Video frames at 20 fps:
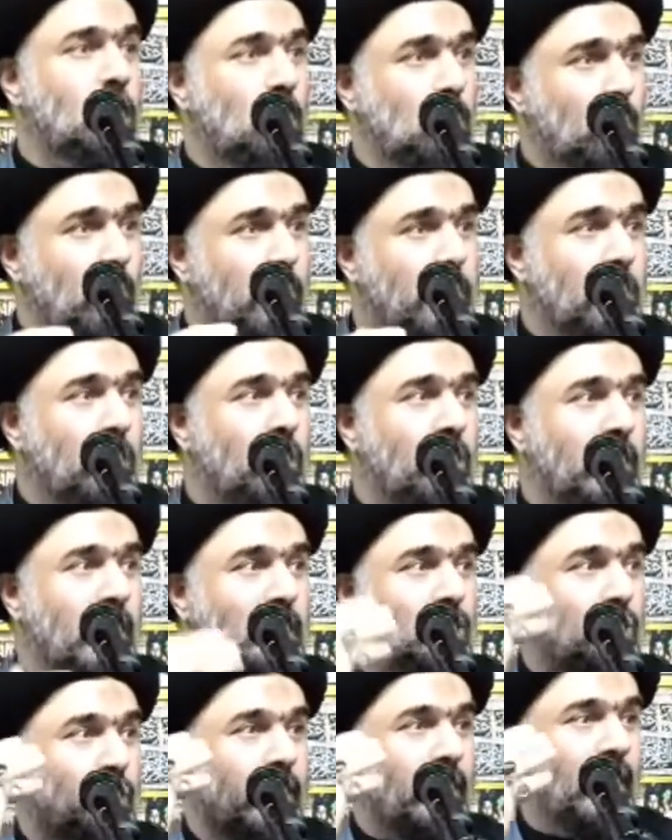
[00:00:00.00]
We know
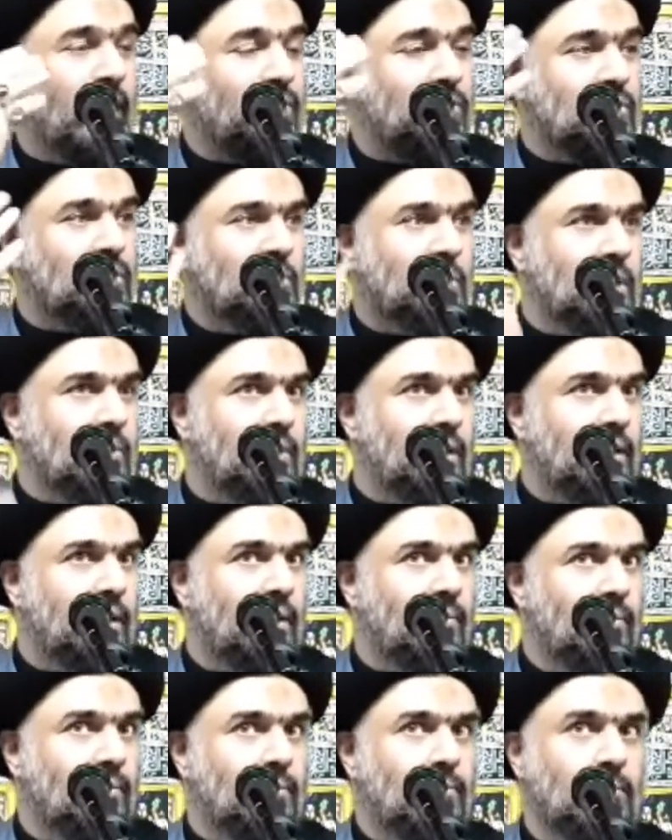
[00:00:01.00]
that we have to be with
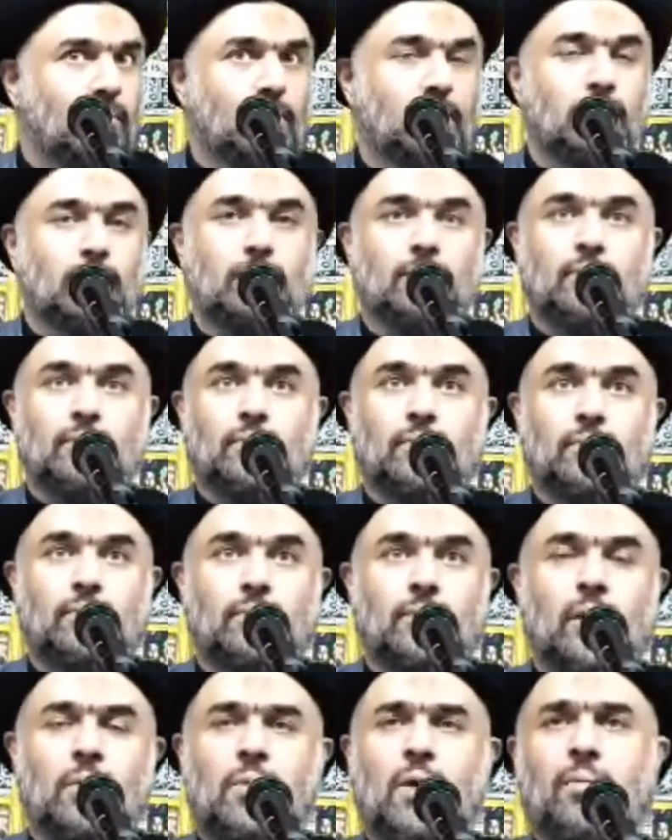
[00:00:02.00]
him.
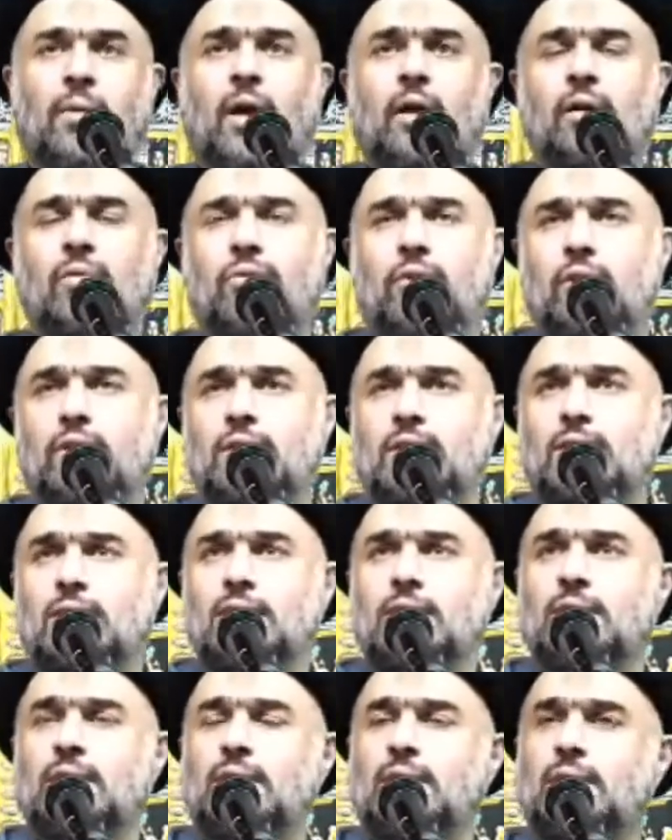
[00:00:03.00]
Imam Ali, for
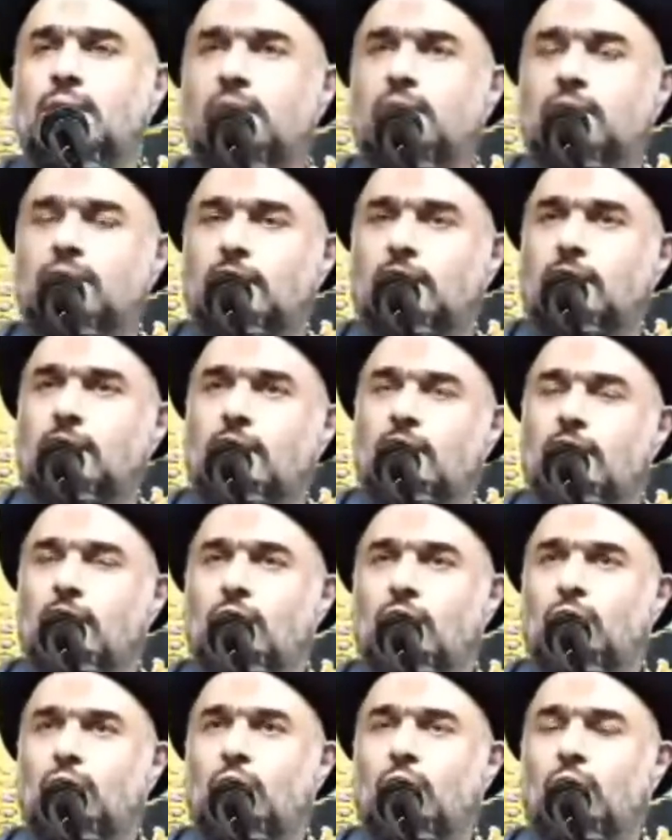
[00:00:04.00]
instance,
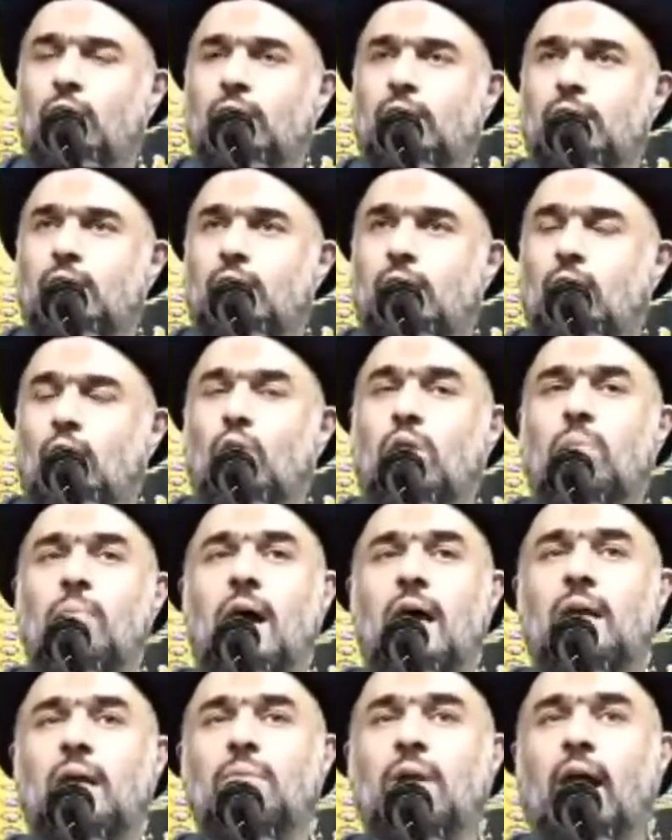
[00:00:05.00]
told
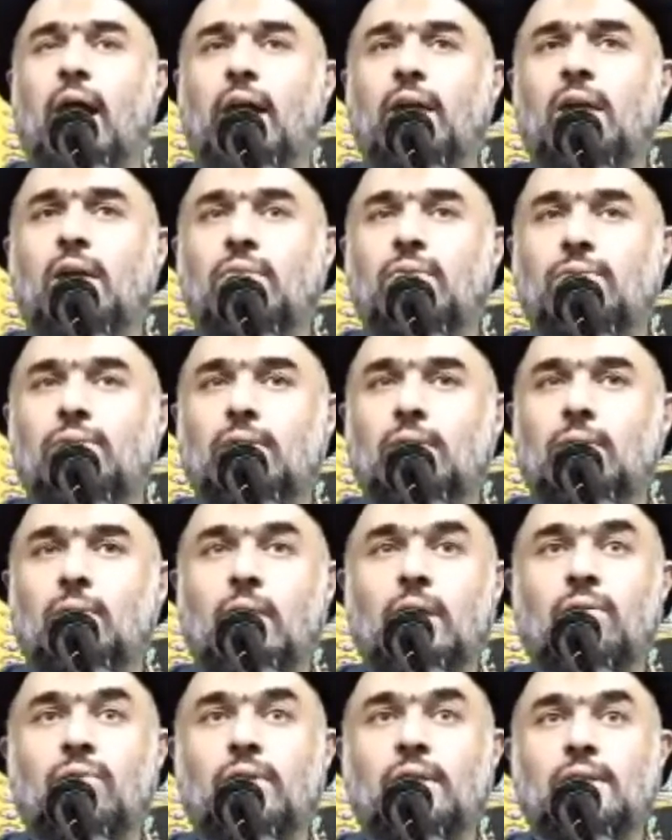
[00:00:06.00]
Uthman ibn Hanif,
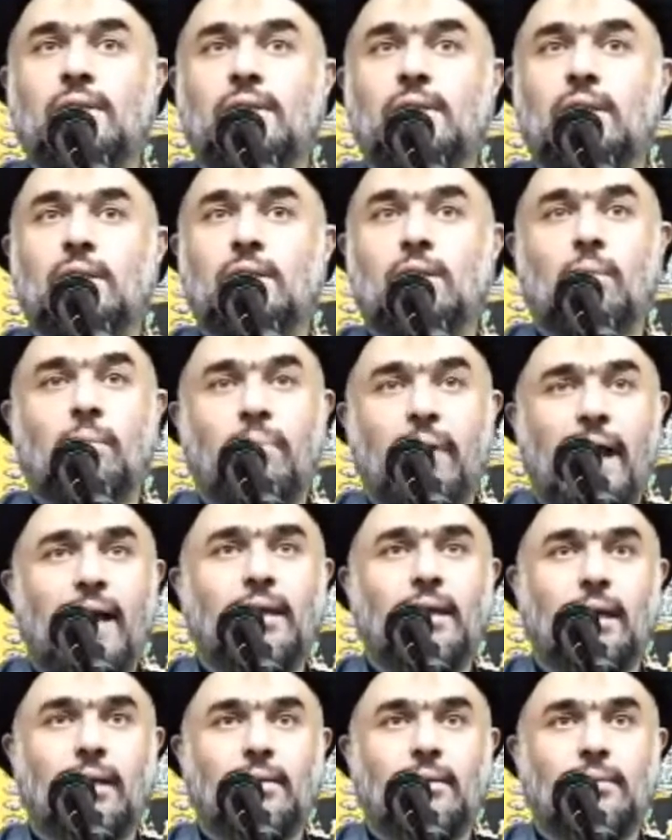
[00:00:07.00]
one of his
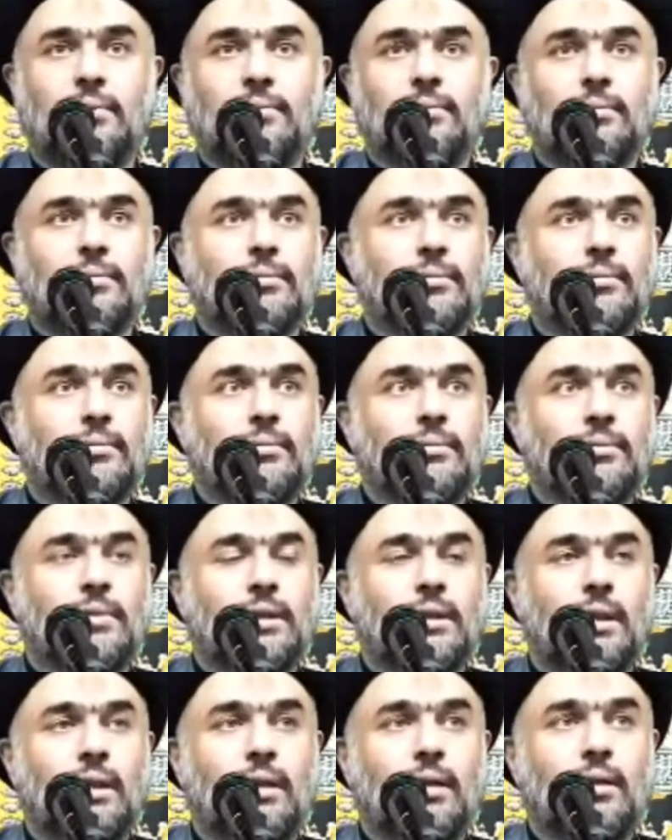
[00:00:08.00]
companions,
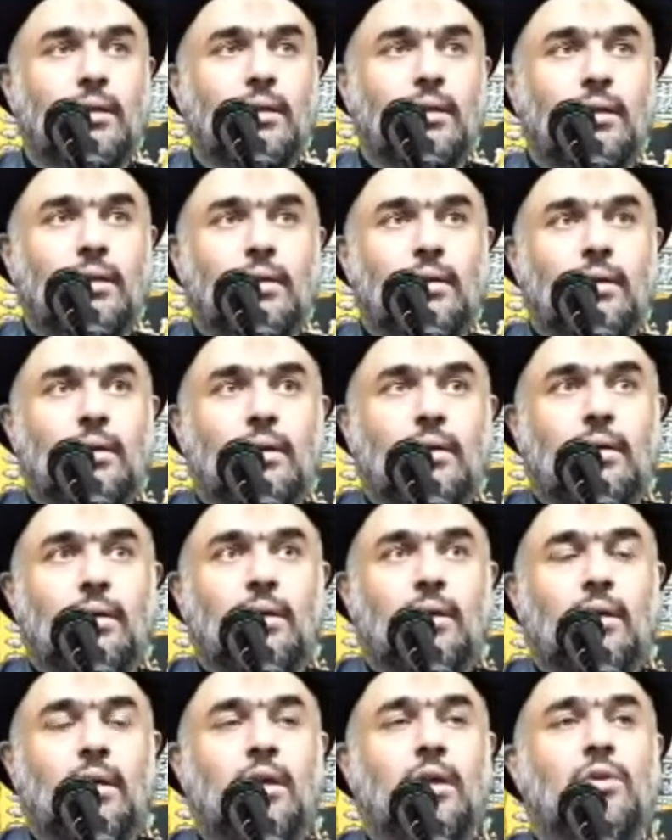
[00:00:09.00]
okay?
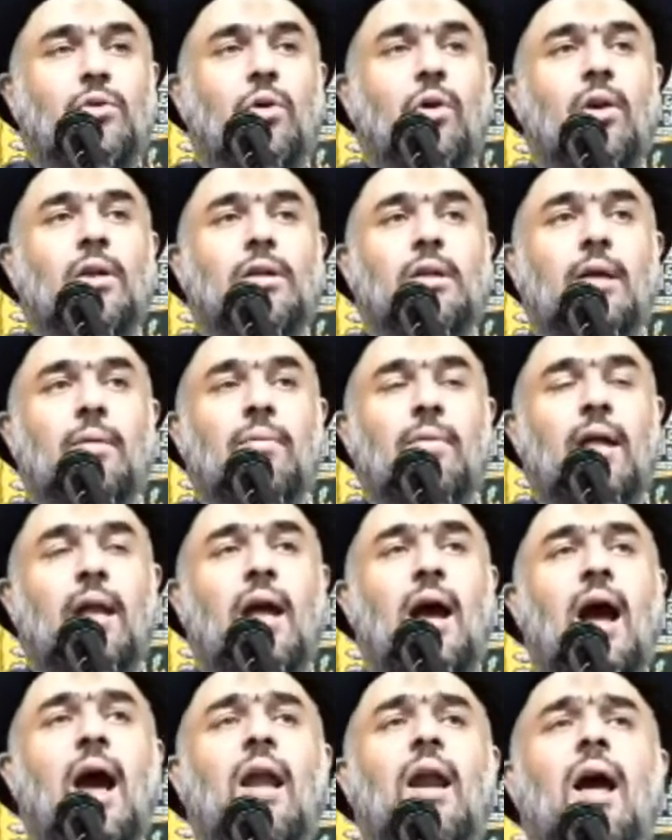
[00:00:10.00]
He told him,
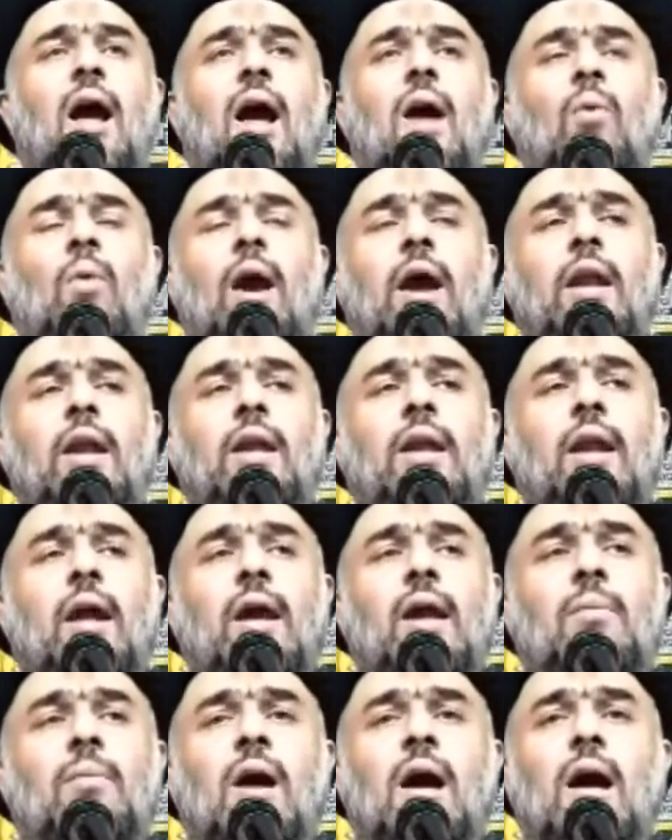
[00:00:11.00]
"Dala ala wa inna
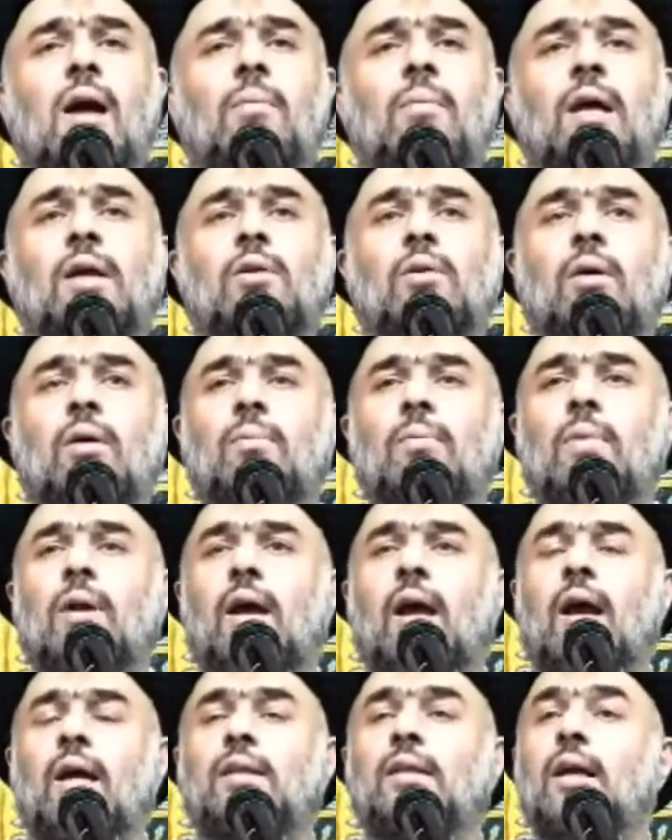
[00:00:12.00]

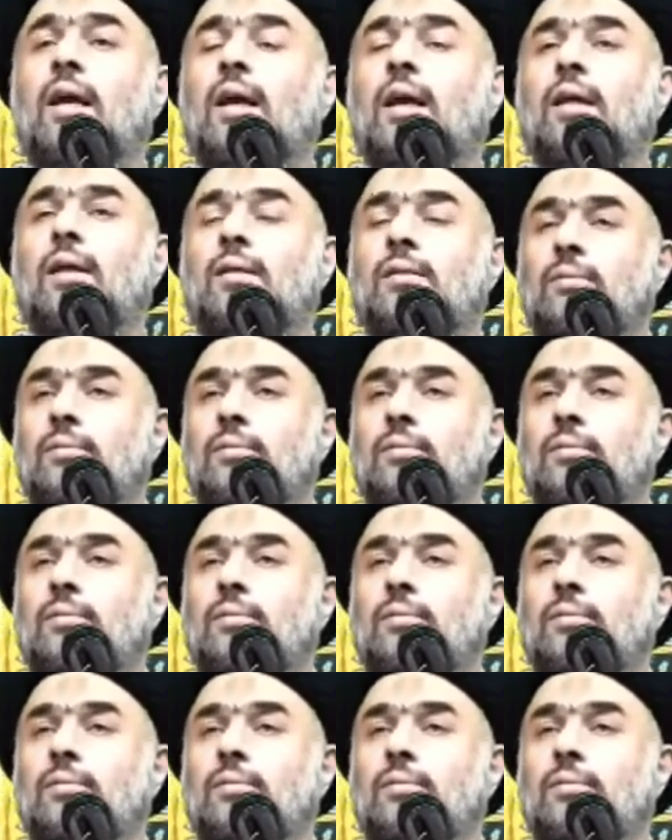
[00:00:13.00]
imamakum qadiq."